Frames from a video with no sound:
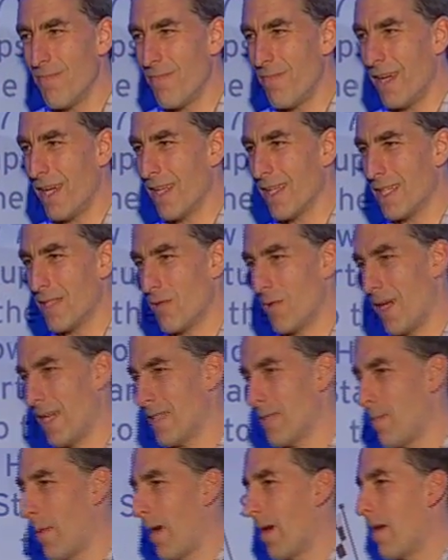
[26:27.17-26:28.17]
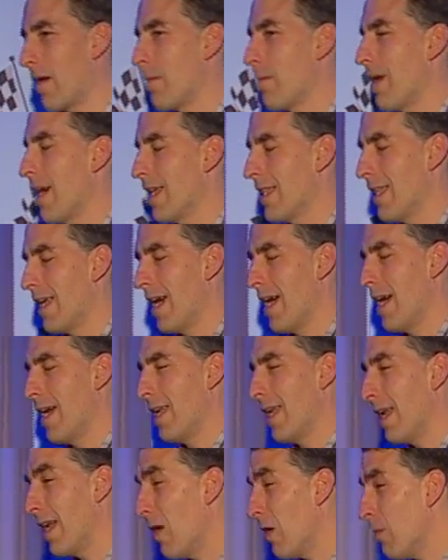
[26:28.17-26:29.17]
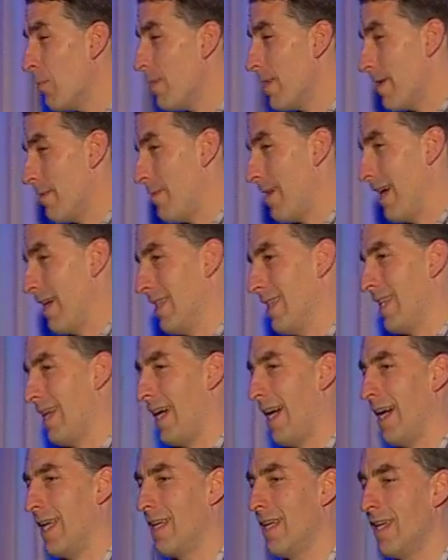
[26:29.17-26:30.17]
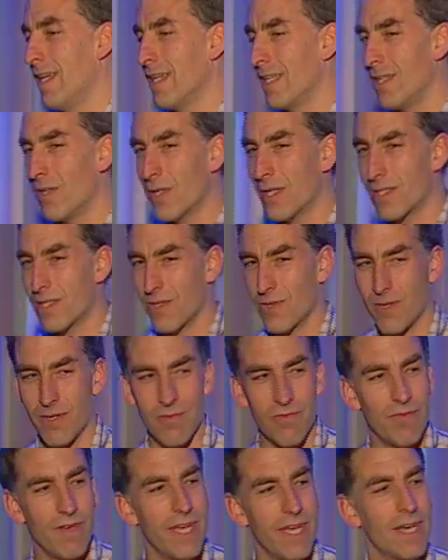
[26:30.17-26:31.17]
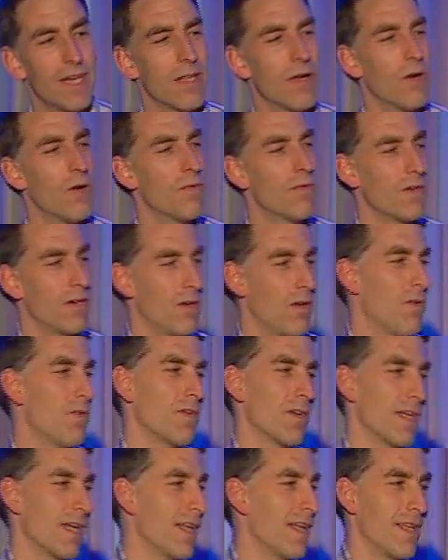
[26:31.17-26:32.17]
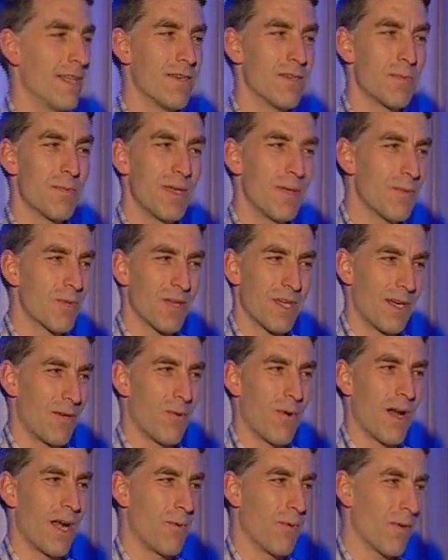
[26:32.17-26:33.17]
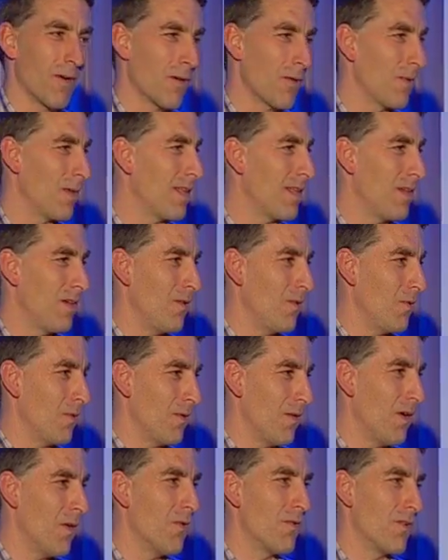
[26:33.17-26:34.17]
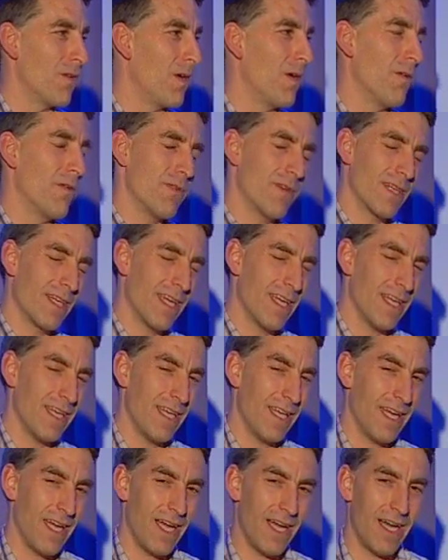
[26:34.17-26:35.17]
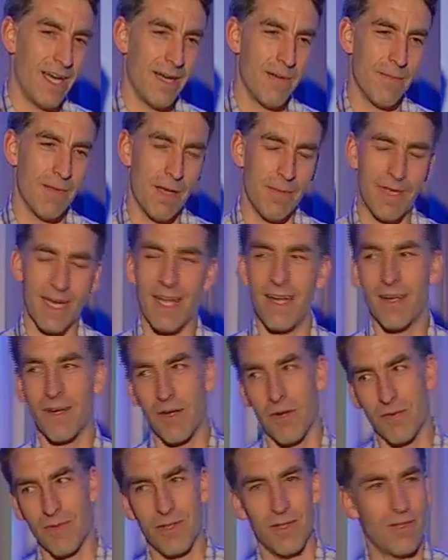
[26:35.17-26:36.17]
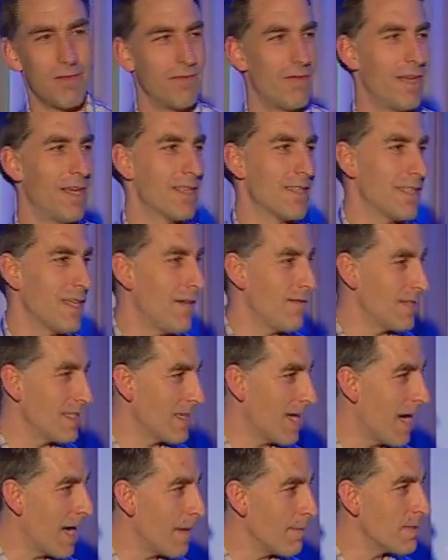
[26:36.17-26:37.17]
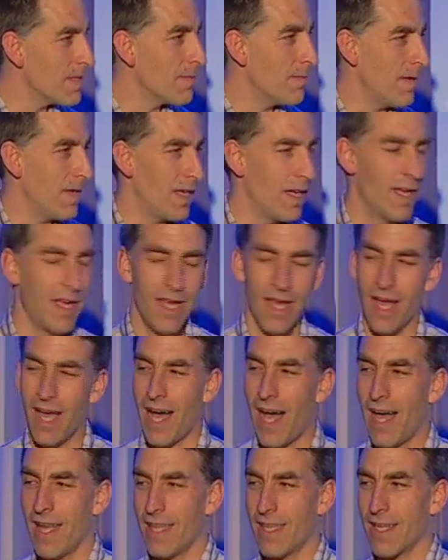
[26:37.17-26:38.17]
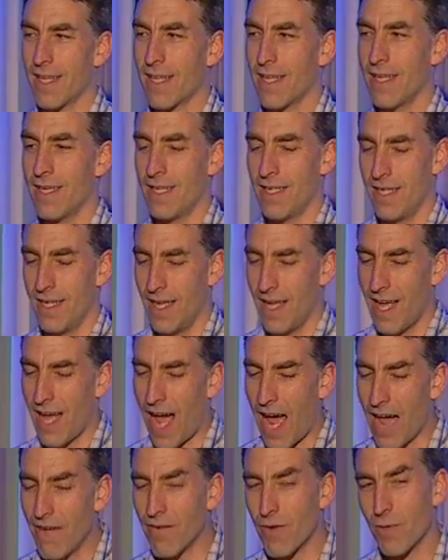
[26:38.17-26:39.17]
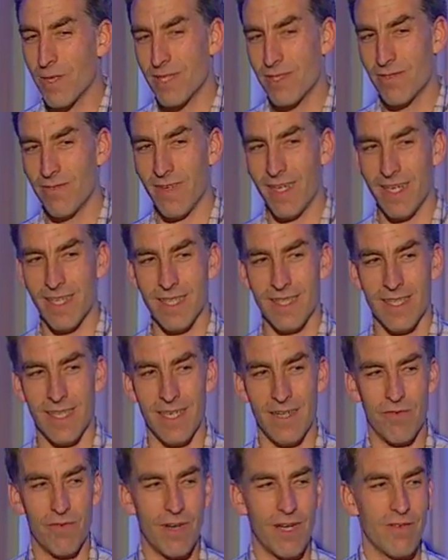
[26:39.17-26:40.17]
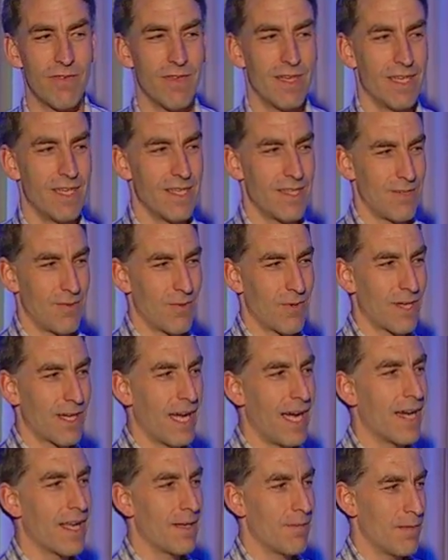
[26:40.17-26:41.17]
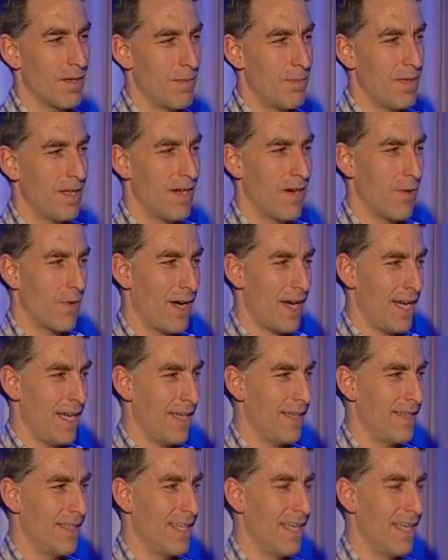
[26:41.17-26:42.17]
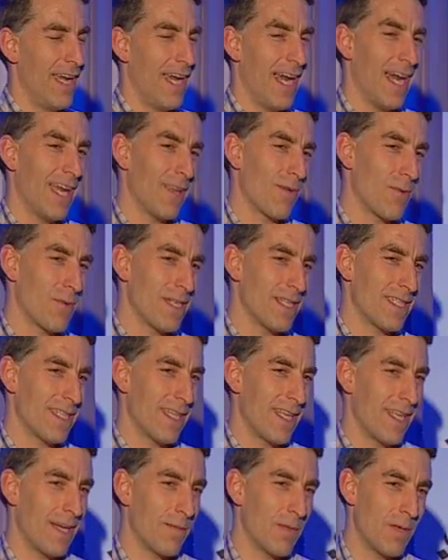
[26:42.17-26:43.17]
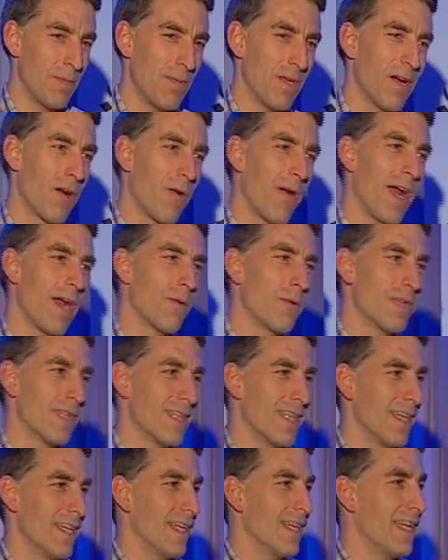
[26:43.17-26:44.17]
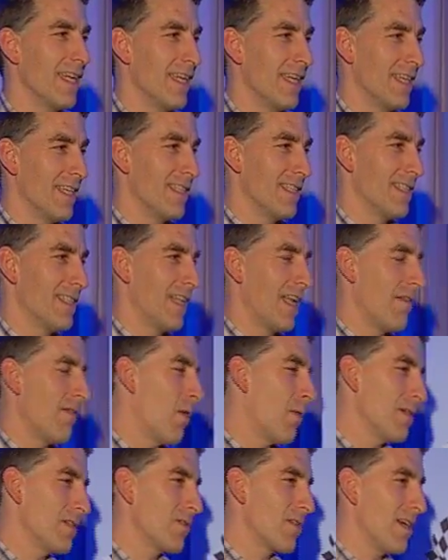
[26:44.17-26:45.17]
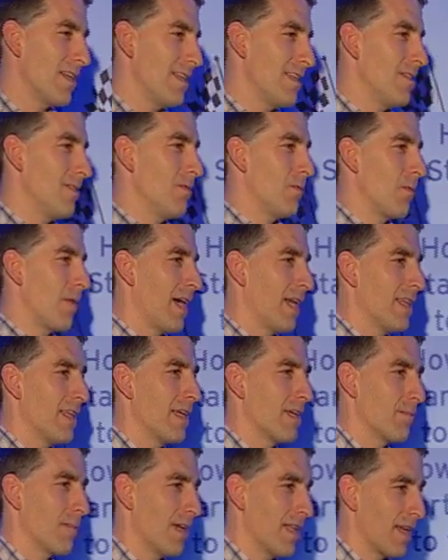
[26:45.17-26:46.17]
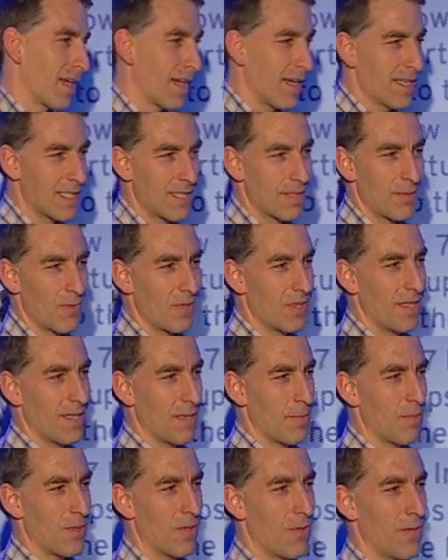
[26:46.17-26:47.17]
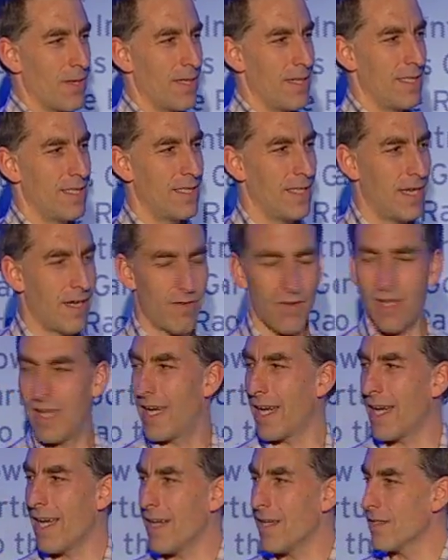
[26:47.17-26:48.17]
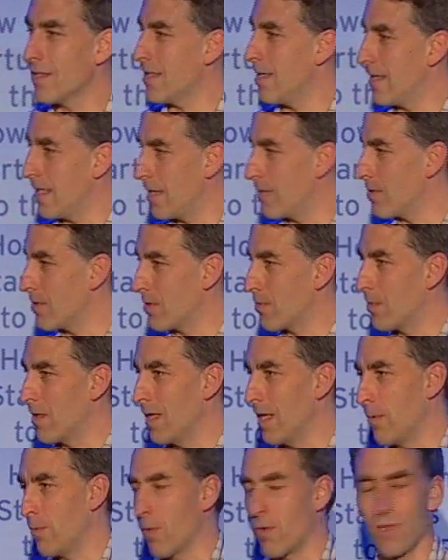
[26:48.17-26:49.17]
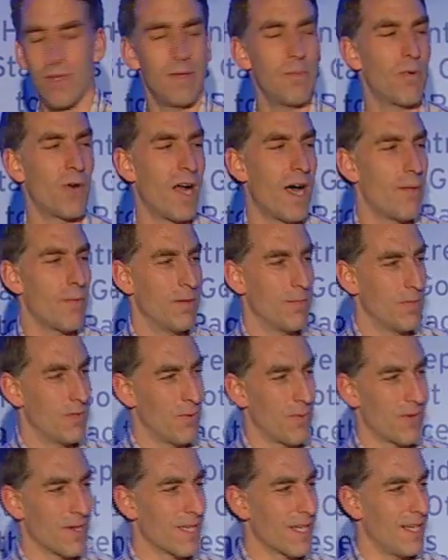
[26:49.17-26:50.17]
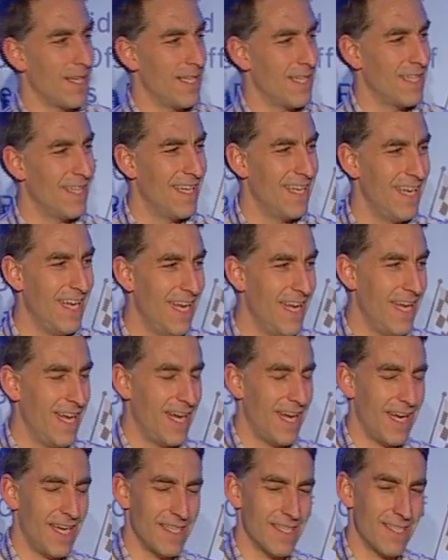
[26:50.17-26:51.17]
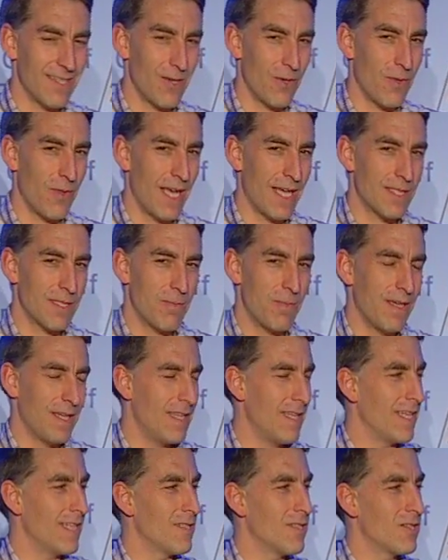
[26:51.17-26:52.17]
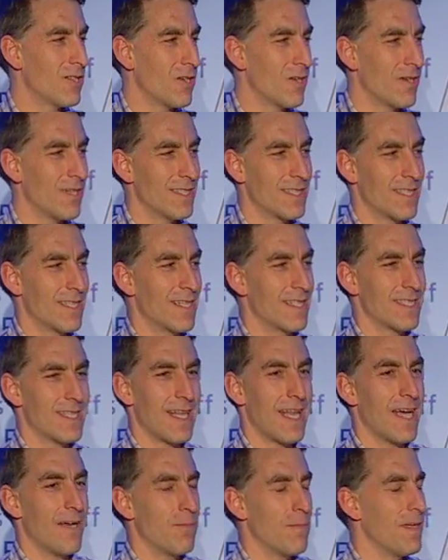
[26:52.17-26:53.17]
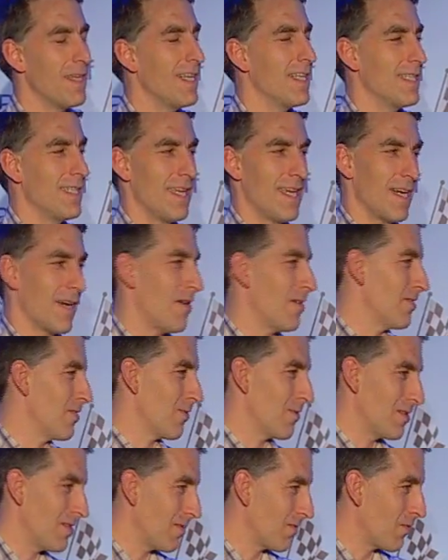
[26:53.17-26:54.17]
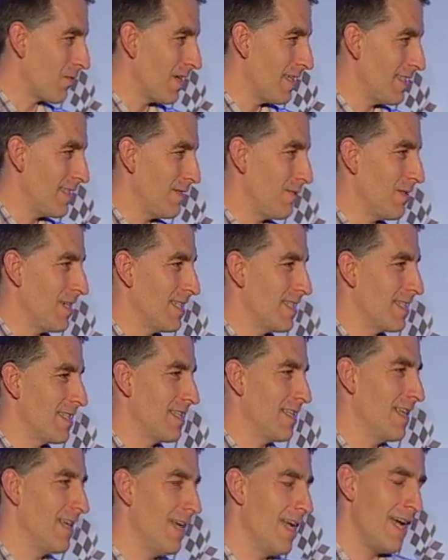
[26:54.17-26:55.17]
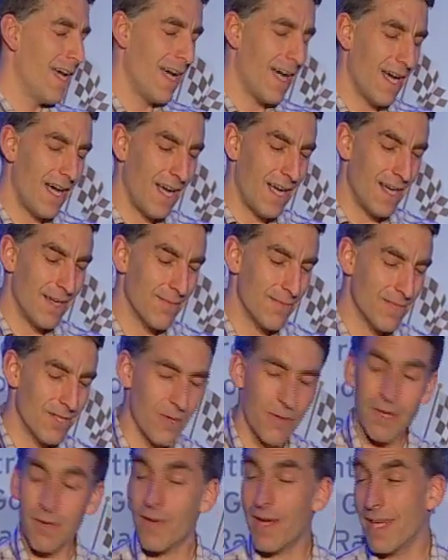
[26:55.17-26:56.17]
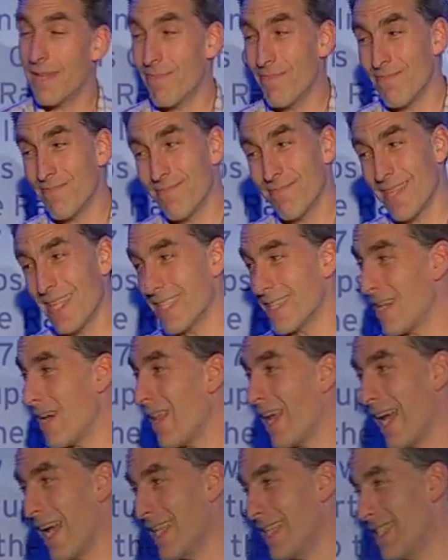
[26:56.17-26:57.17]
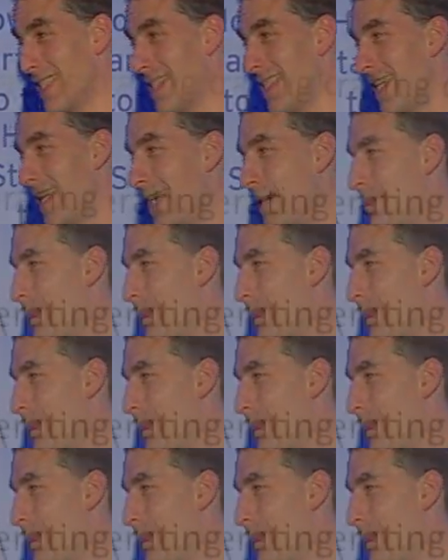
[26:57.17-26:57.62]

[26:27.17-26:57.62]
fairly transparent about that and open about that, you can sort of fail over and over again, and those people are going to want to work with you over and over again. I mean, I don't know if you can fail 7 times, but I think that I've always felt that if Redfin doesn't work out, I'm going to be all right. And the reason that I'm going to be all right with it is that I've always tried to do the right thing by the customer and the employees and everything else, and that it was a really worthy problem to work on. And so that's been the insurance that's allowed me to take all sorts of crazy risks. So anyway, that's all I had to say